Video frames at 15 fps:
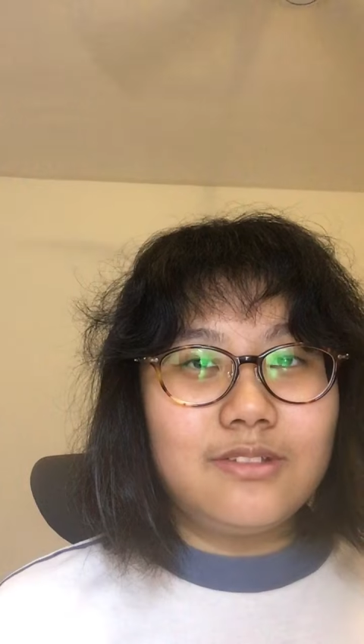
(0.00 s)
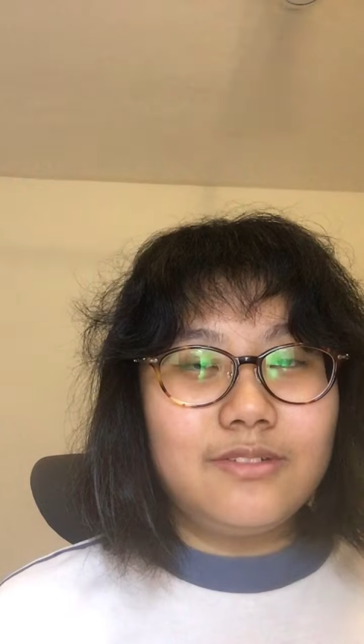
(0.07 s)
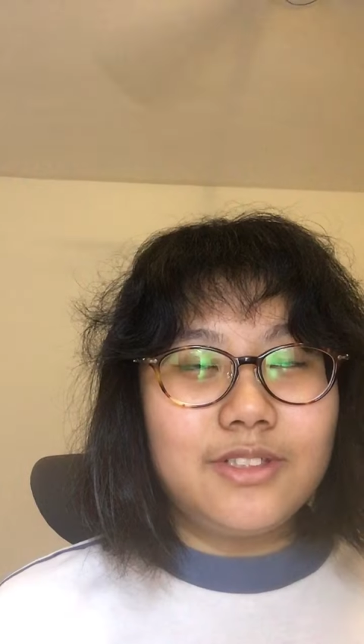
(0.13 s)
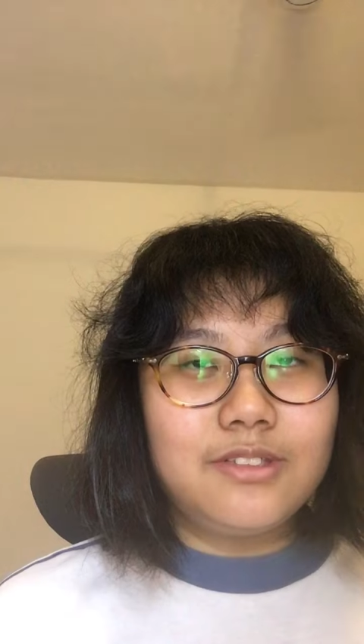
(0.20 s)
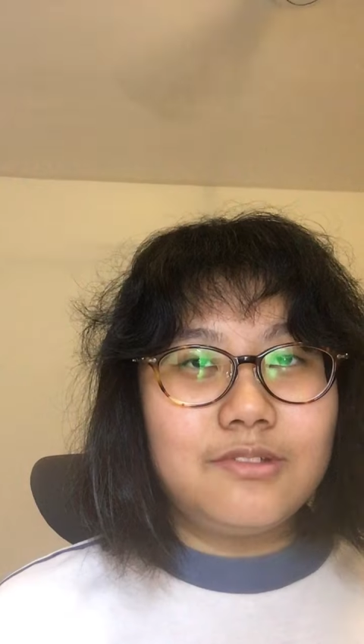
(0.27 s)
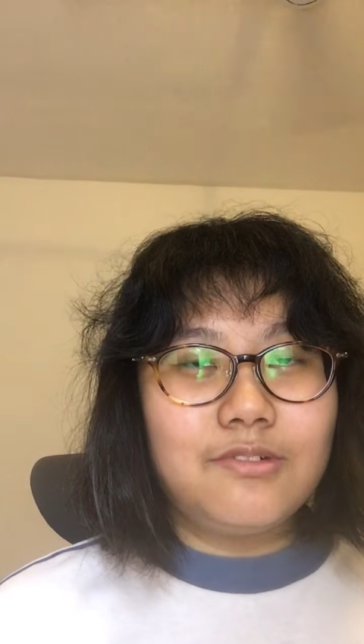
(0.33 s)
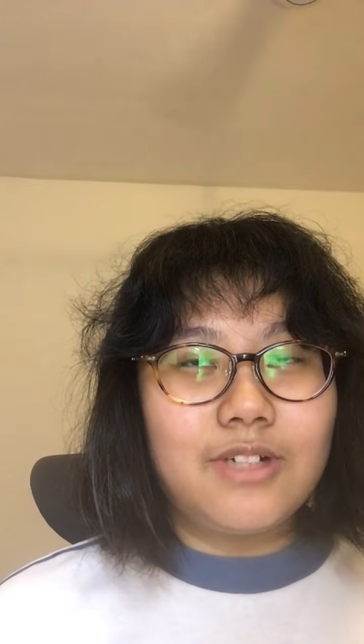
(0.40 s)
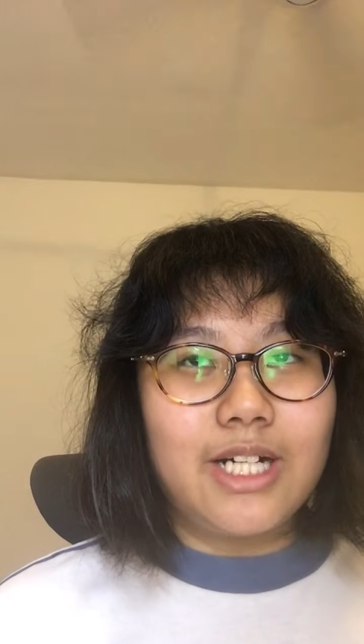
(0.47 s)
don't
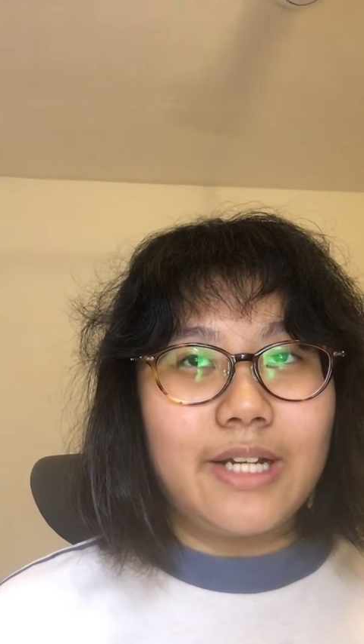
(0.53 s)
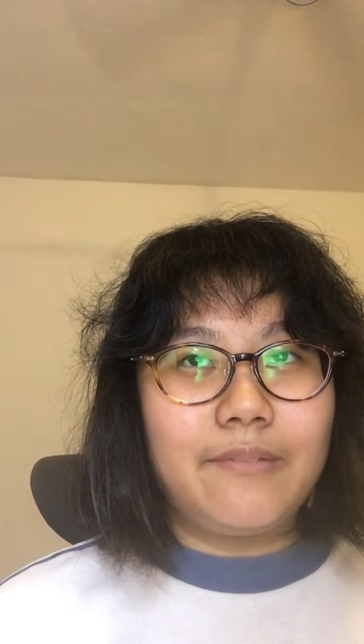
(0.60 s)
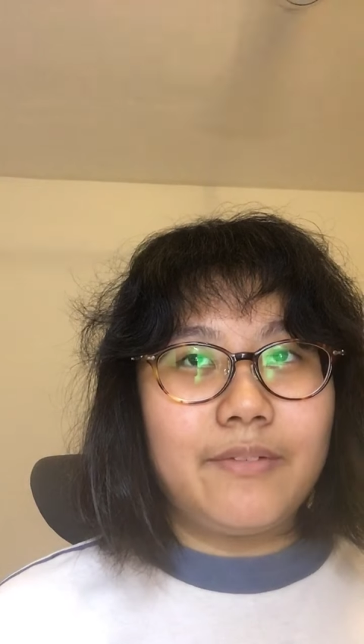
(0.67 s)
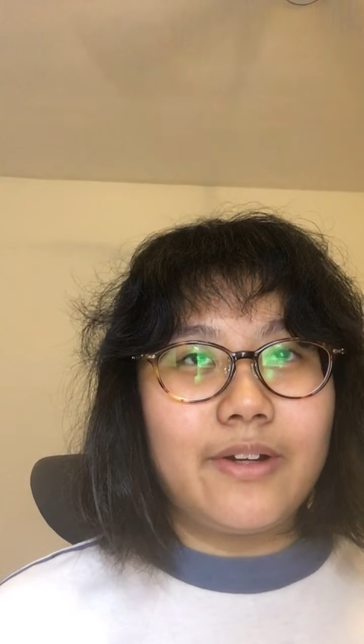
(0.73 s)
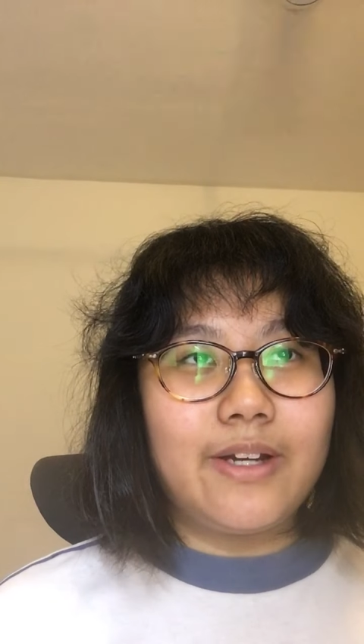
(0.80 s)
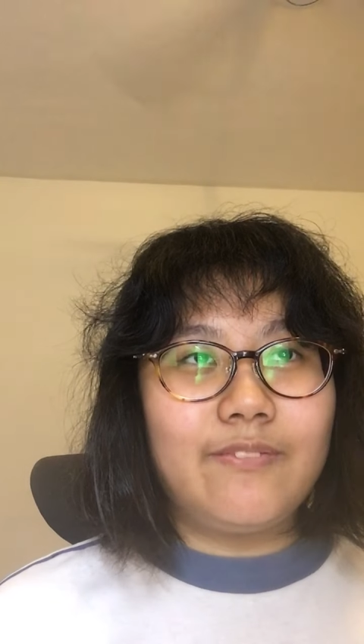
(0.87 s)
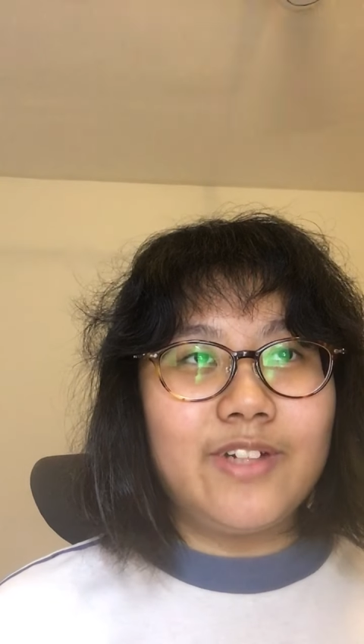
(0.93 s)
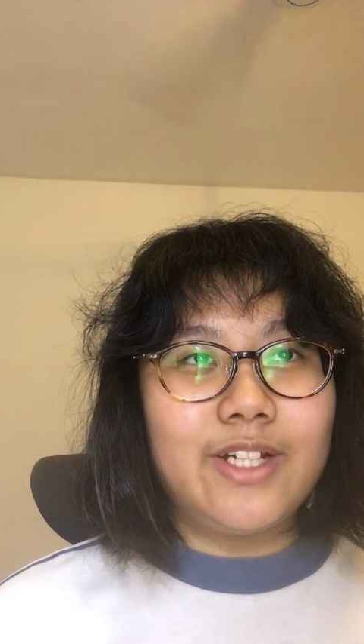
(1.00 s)
know why
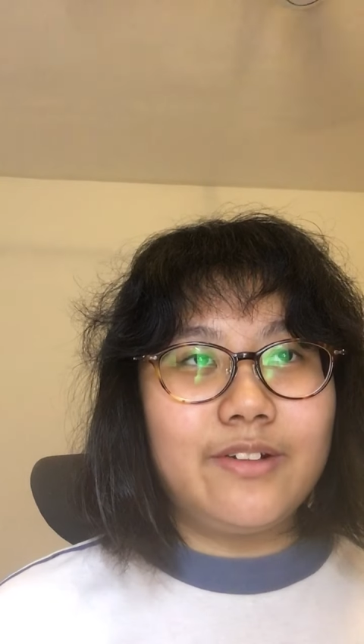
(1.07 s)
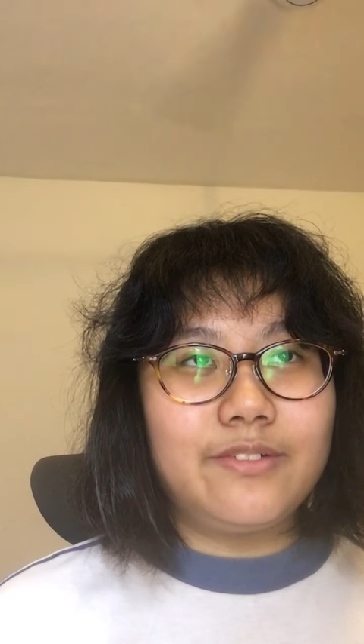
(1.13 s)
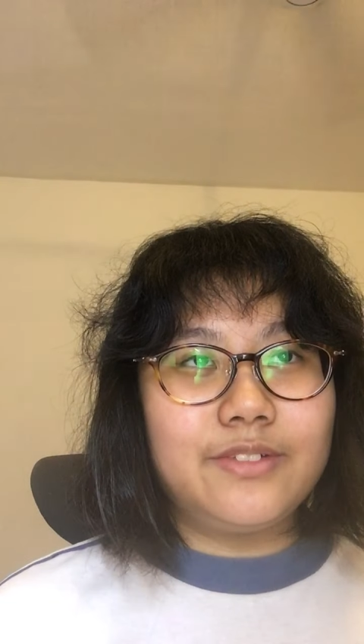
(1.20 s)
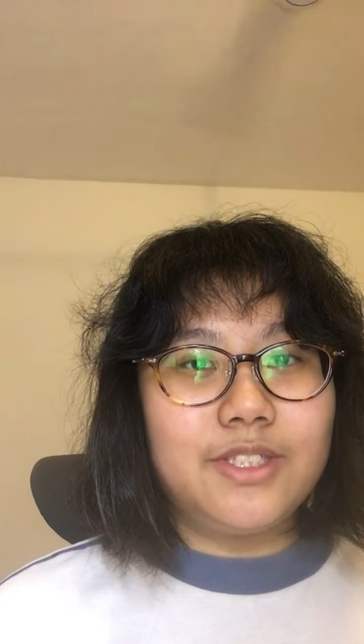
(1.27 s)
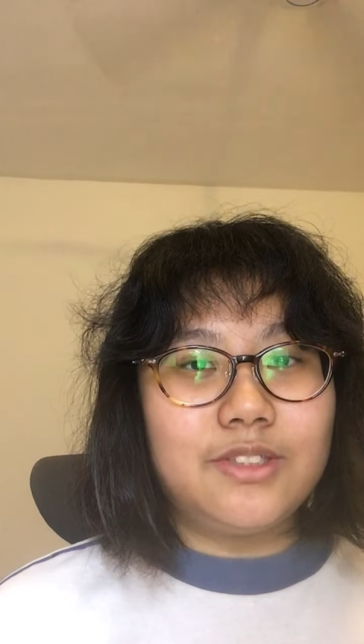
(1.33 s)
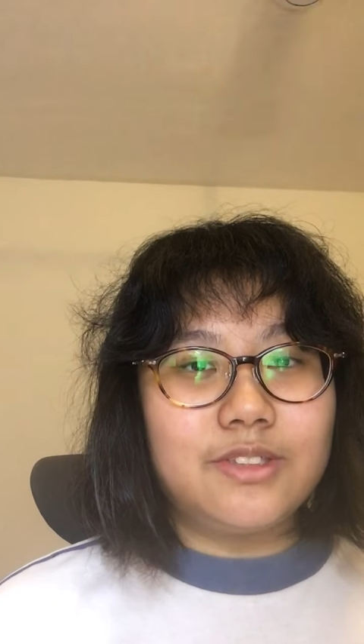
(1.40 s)
we're apparently